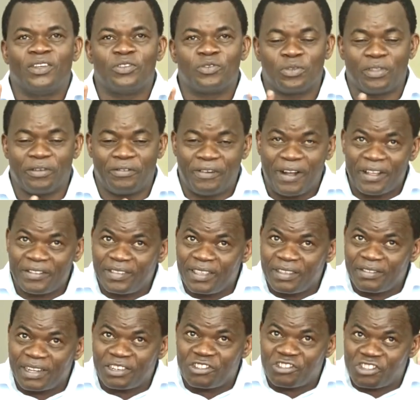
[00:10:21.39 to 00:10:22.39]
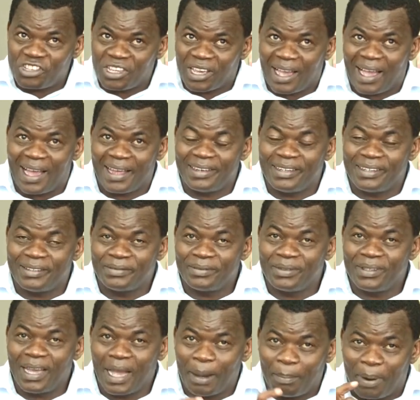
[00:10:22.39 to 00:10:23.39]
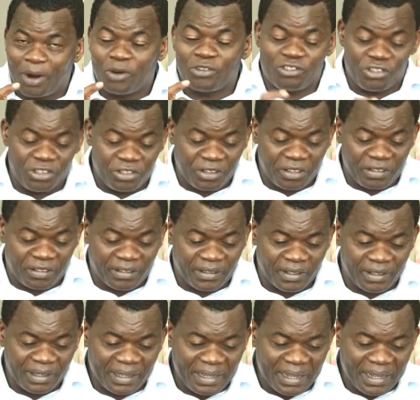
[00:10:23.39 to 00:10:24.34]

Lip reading: So the first things that she heard about Jesus,